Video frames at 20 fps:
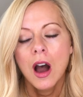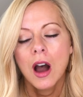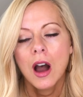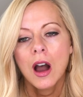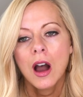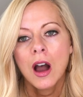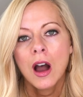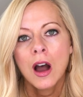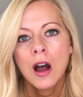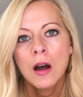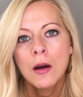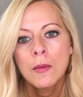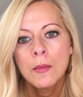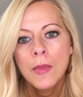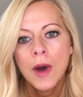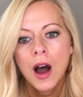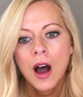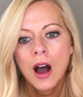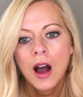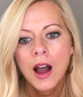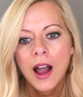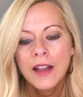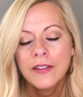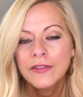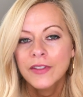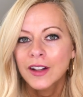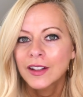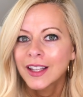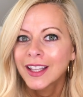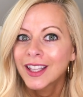Um, I
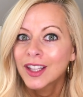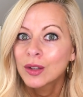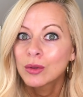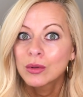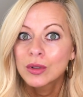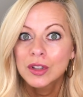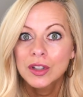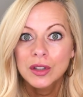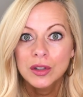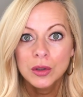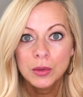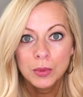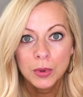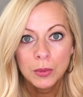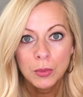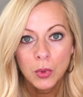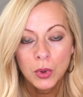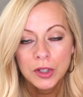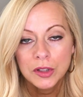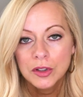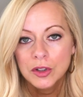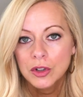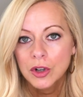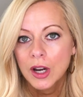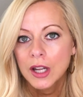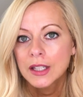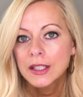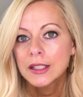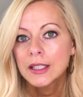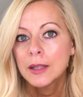felt like it was super
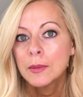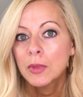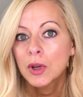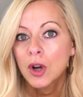moisturizing,